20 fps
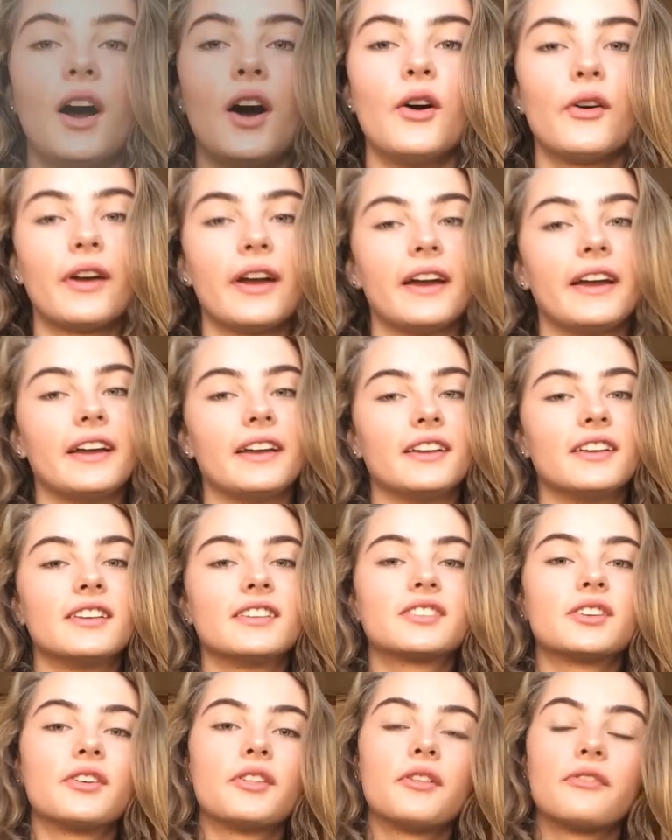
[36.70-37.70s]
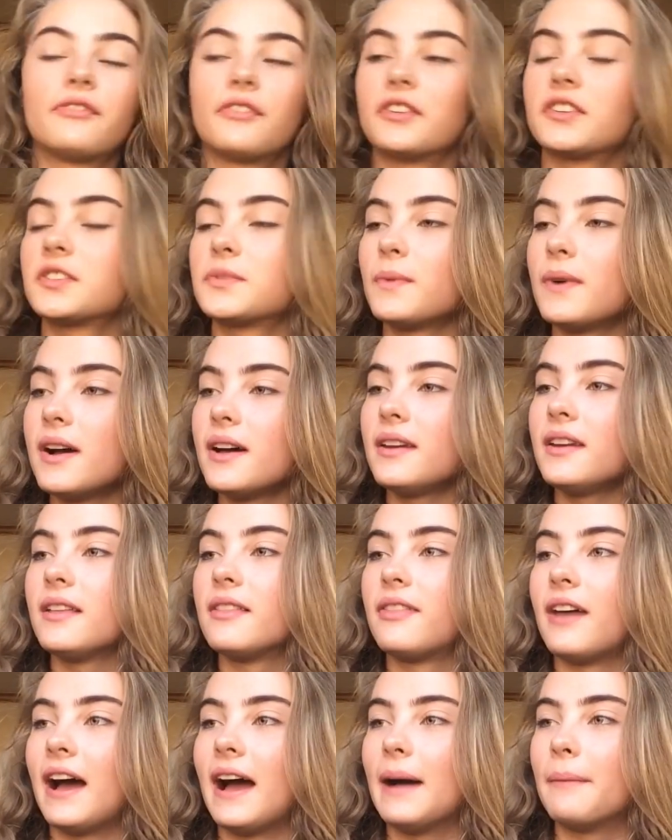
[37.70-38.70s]
Okay, so the first one
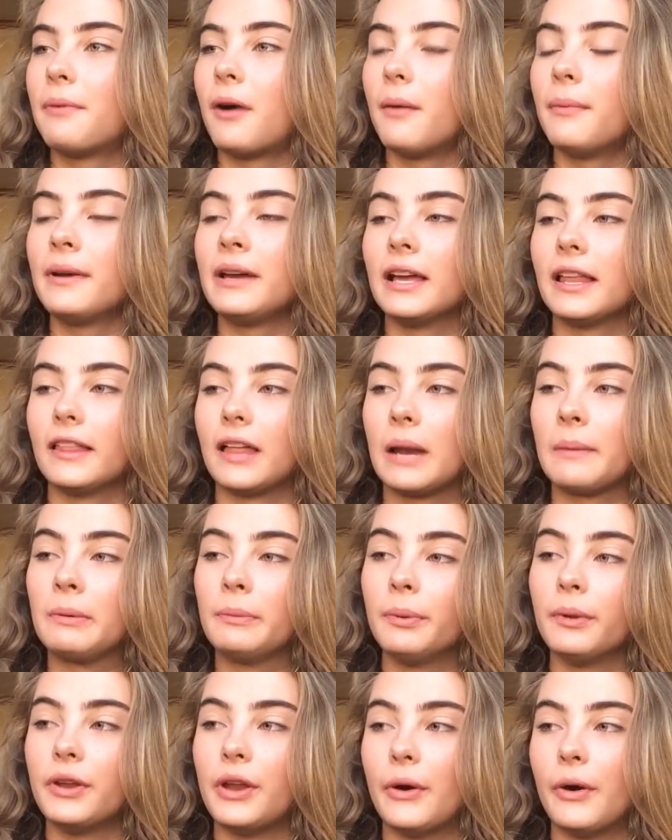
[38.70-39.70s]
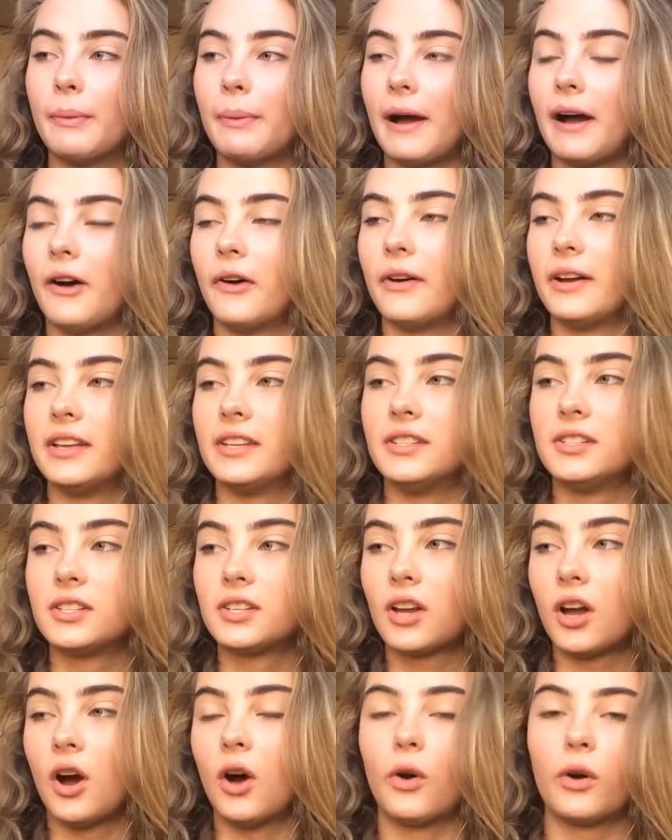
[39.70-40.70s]
that probably a lot of people know about is
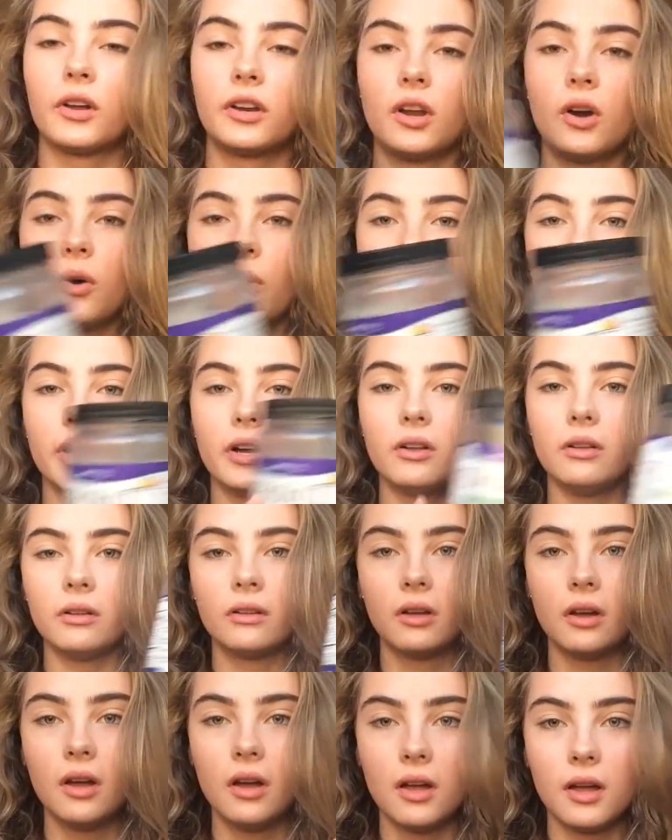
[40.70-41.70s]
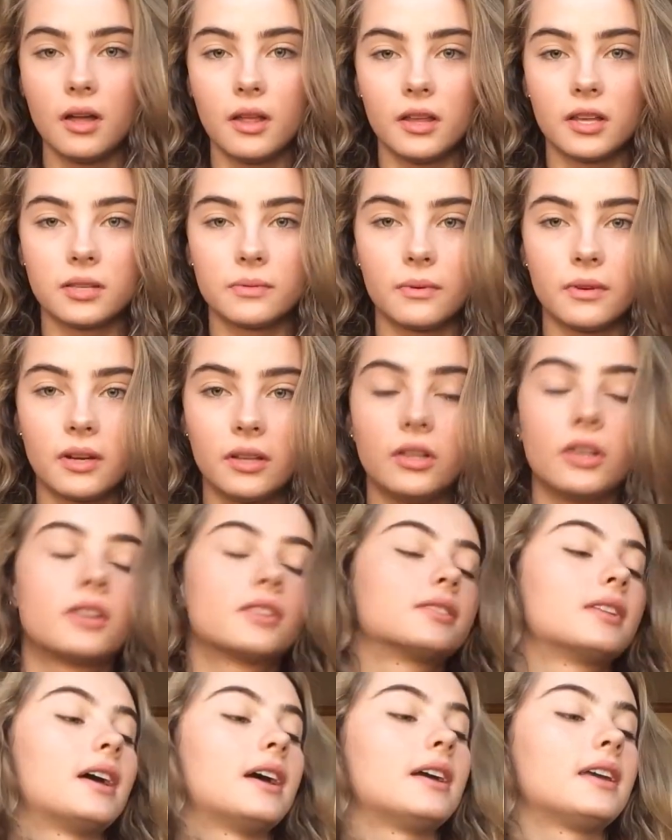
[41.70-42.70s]
coconut oil. That's what it
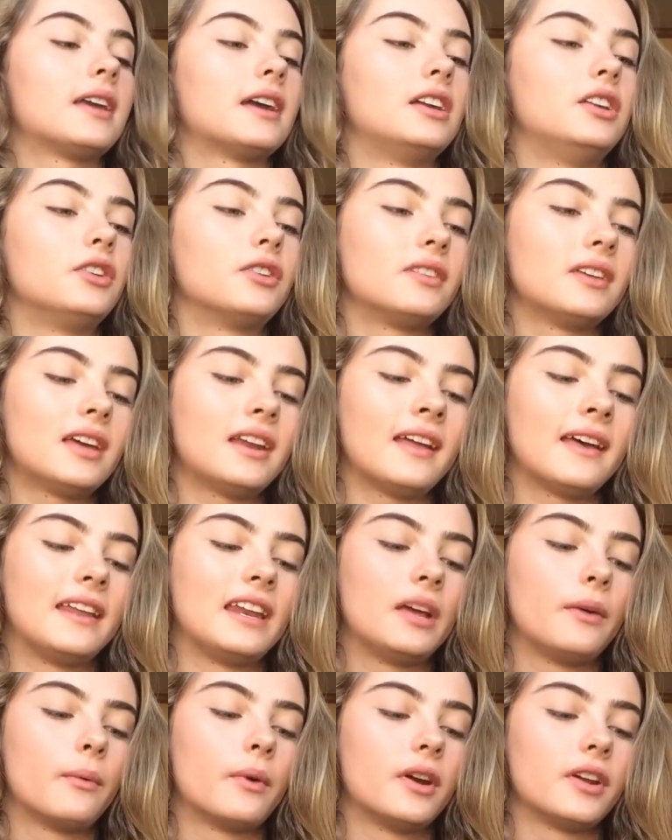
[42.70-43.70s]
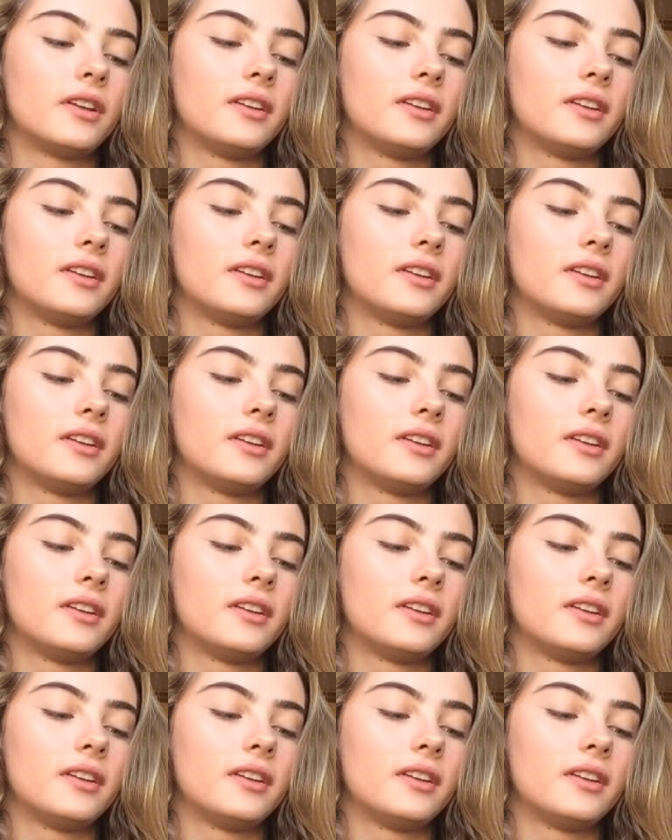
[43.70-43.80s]
looks like, and you can get it anywhere.